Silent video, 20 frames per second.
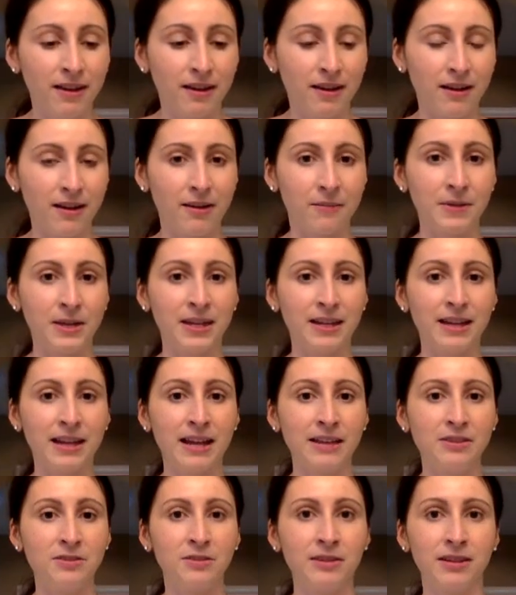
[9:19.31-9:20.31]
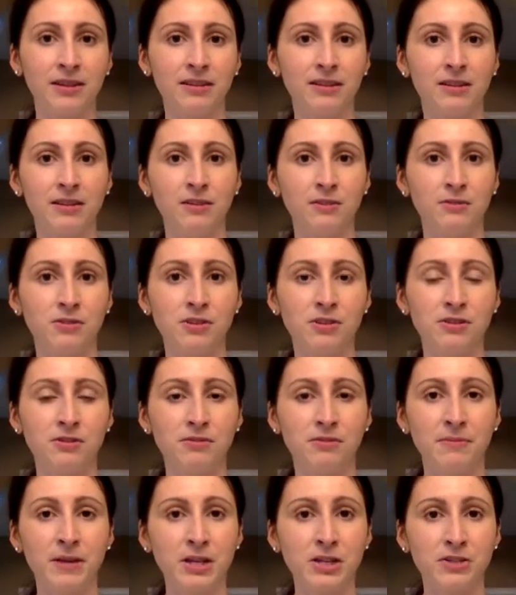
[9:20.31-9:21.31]
And again, you can, just do
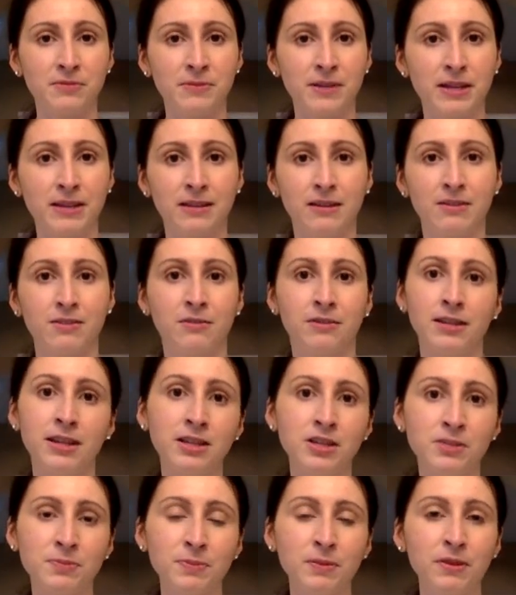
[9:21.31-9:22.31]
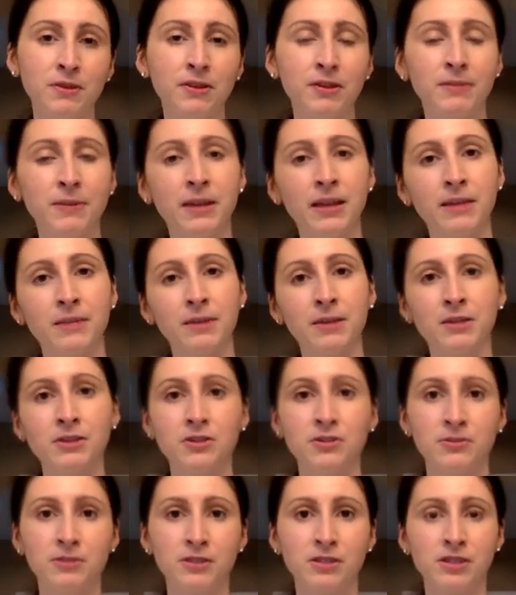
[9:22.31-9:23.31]
a measurement, an inch below your belly button,
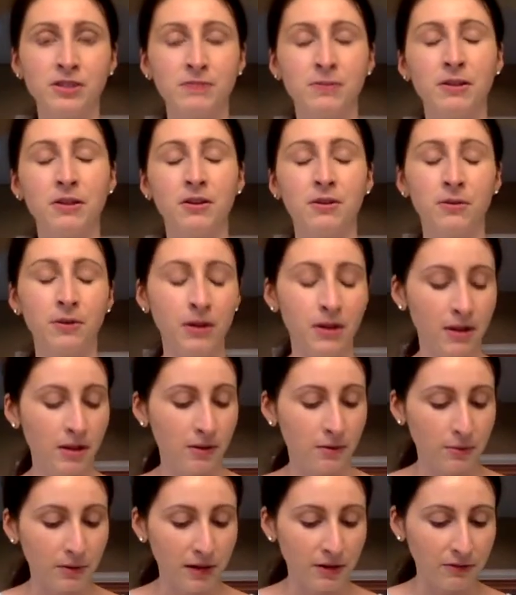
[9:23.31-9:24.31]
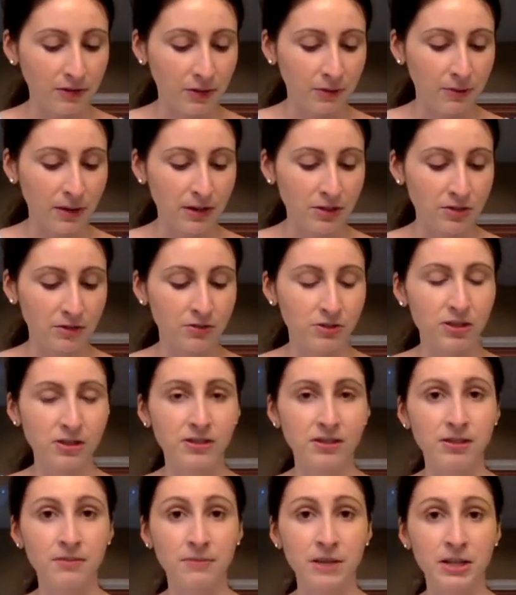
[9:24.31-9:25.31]
2 inches below, whatever you want to,
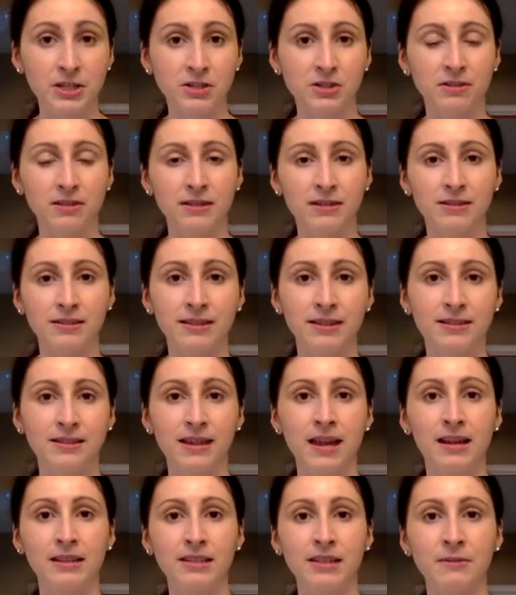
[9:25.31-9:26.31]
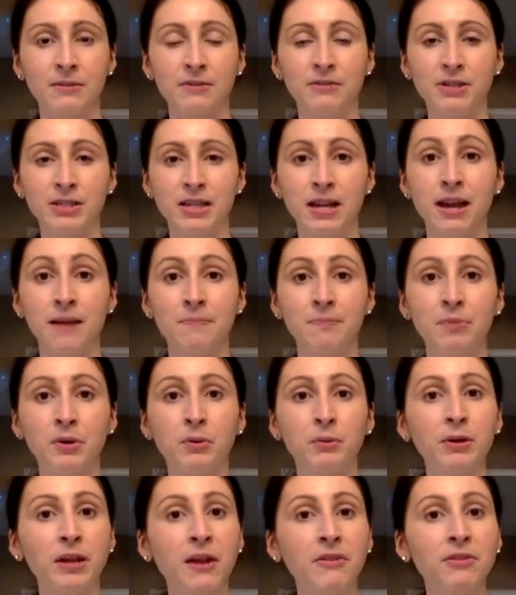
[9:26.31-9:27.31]
just to make sure that it's the exact same every time. But
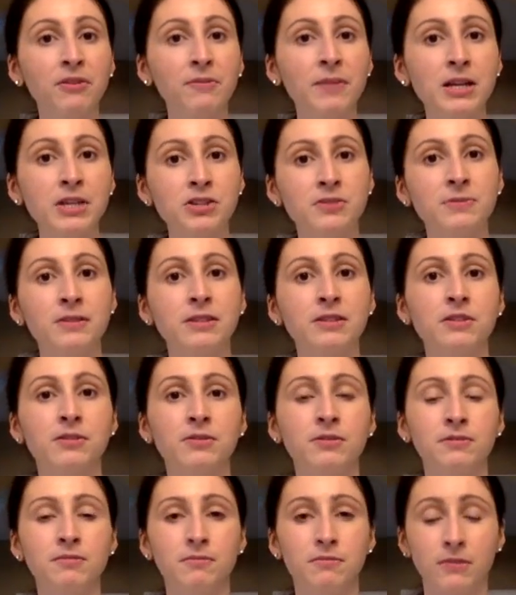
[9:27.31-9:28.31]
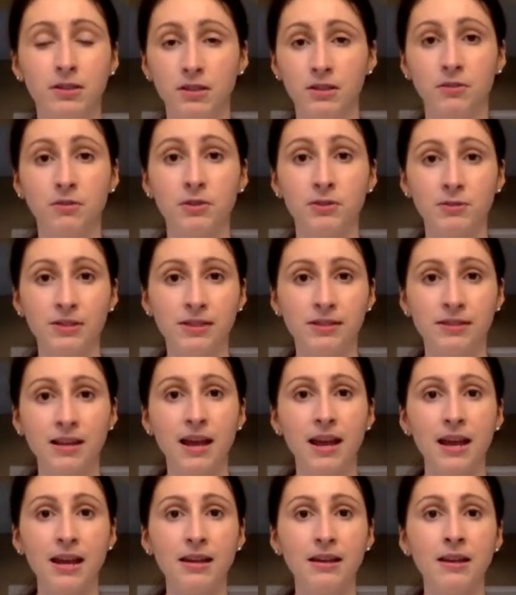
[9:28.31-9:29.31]
whatever measurements you
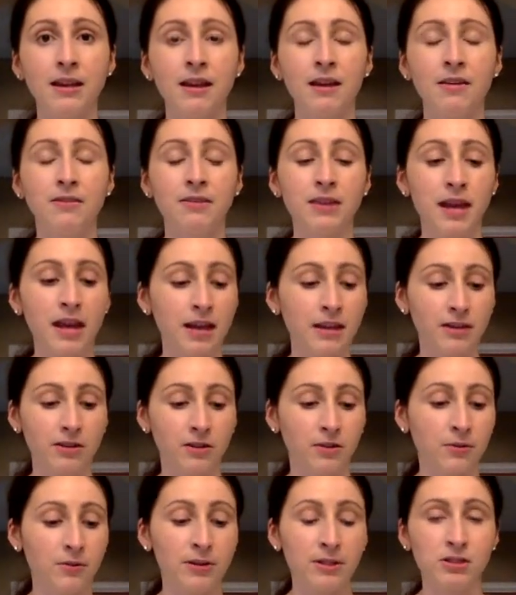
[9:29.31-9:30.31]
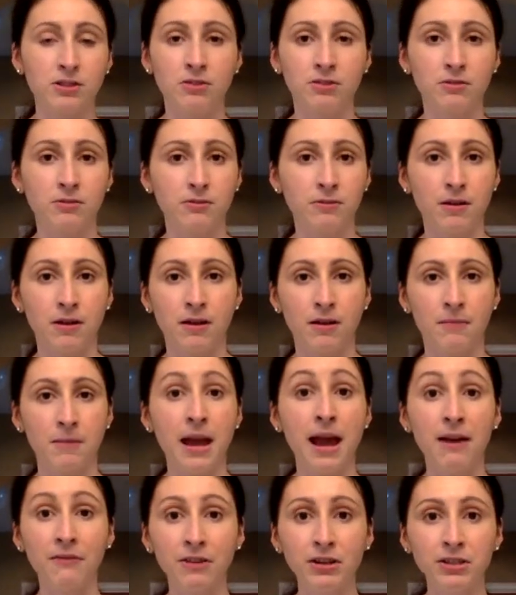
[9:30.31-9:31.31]
decide that you're going to
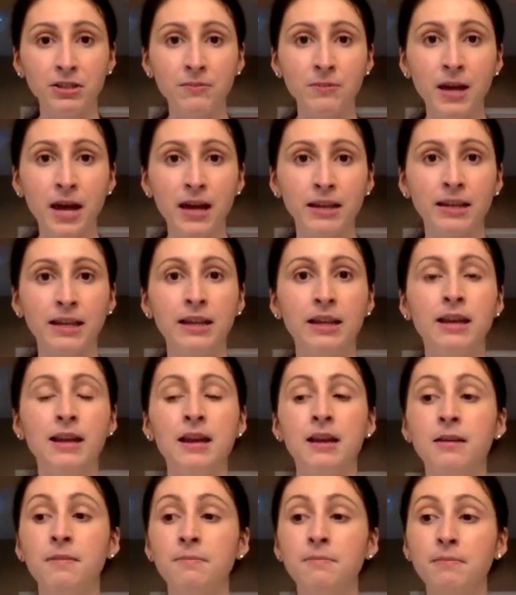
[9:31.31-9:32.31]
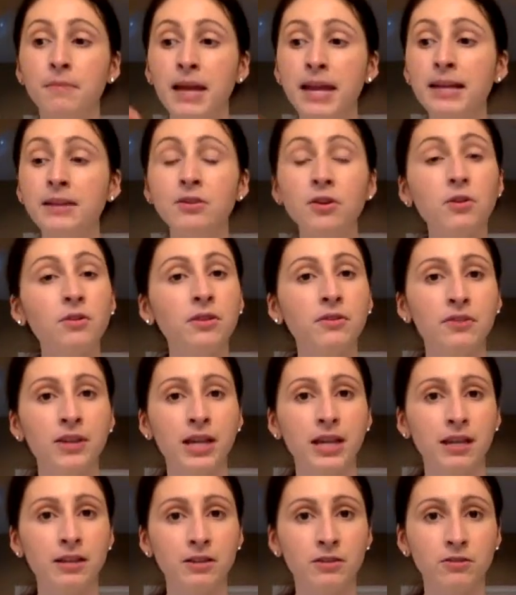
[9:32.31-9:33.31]
have on your body, make note of
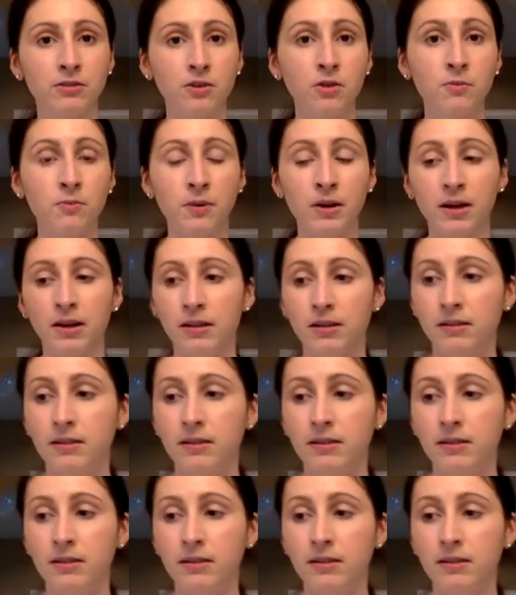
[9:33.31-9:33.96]
it in your notebook.